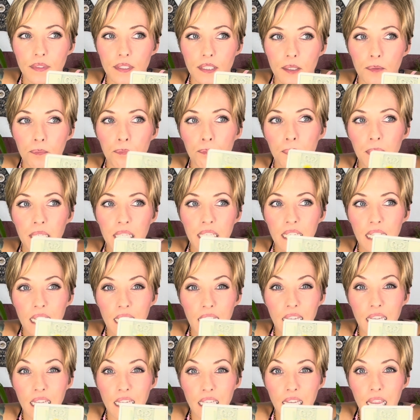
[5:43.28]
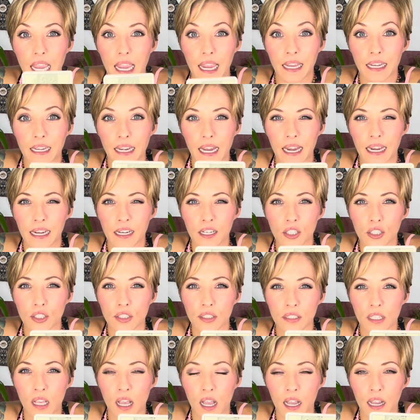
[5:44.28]
being an air
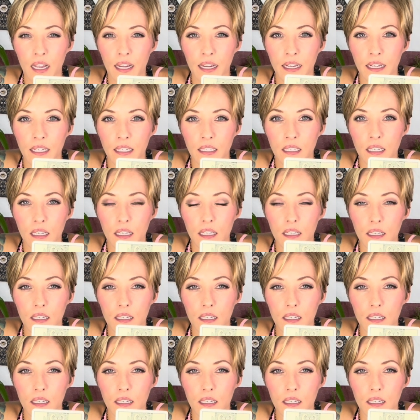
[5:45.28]
sign